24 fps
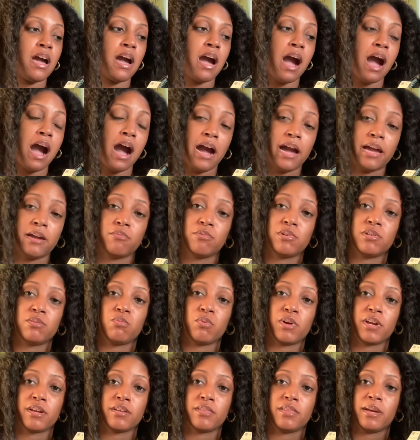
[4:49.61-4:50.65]
I would
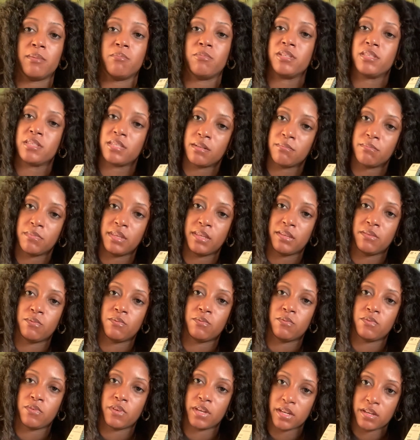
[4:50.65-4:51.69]
wear them with something
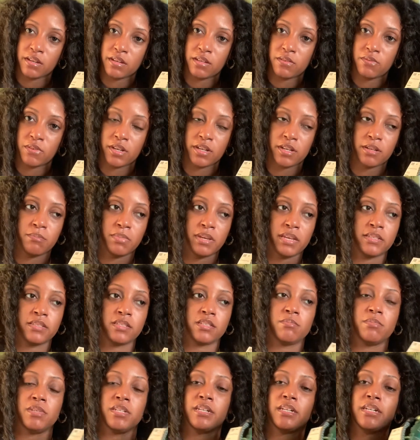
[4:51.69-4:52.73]
very, very basic,
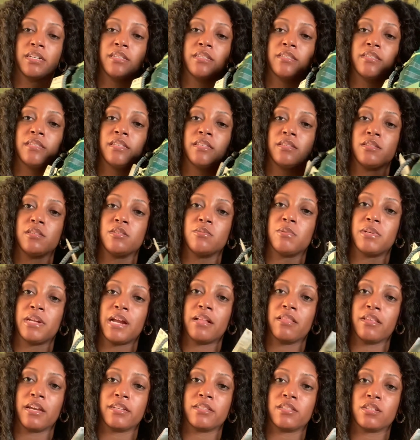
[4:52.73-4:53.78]
because this is what I
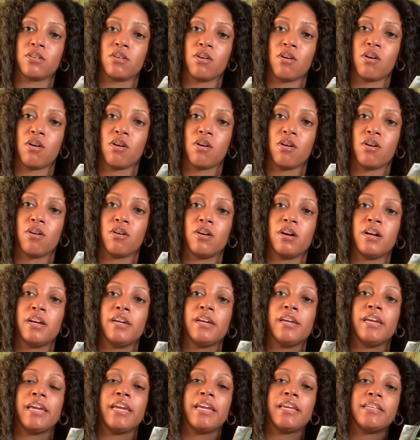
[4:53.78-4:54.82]
like to call
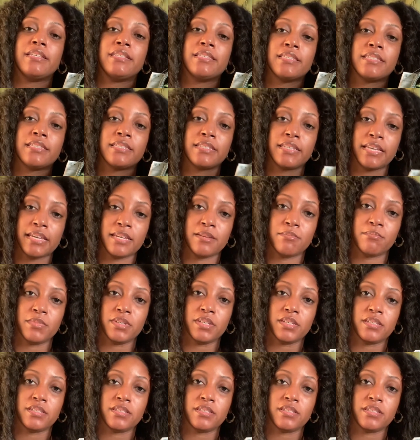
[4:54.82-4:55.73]
a statement